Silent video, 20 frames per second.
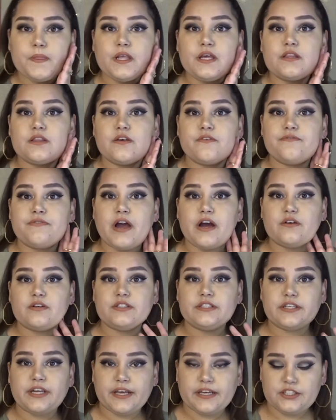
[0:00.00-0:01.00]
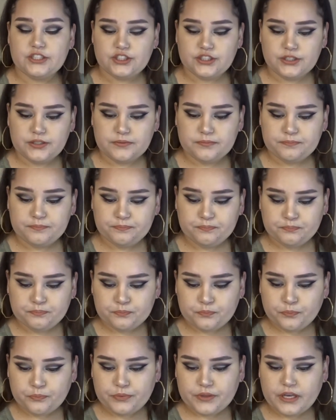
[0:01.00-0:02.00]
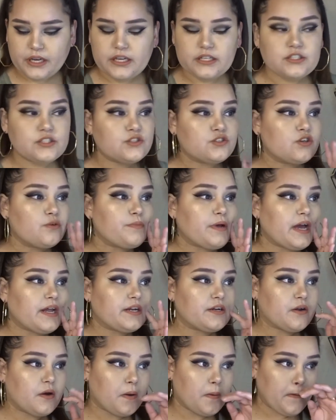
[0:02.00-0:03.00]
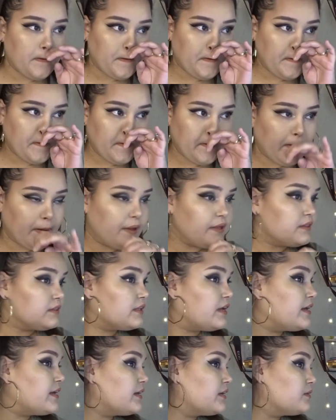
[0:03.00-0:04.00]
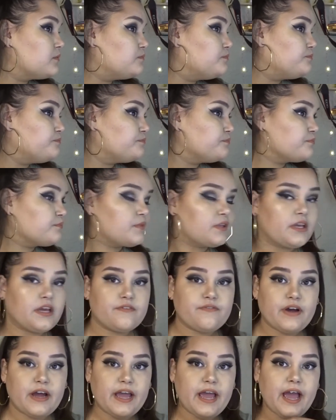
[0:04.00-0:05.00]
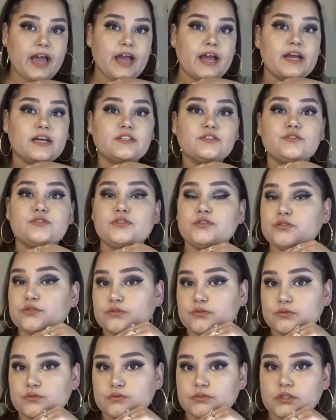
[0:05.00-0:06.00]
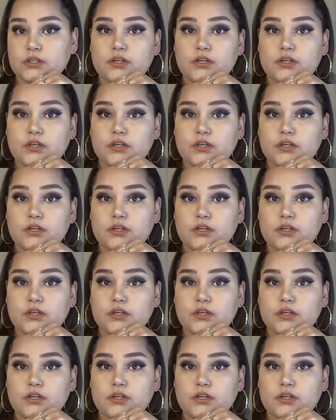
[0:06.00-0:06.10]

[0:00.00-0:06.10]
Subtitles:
The foundation isn't so bad at all. Like, if I had to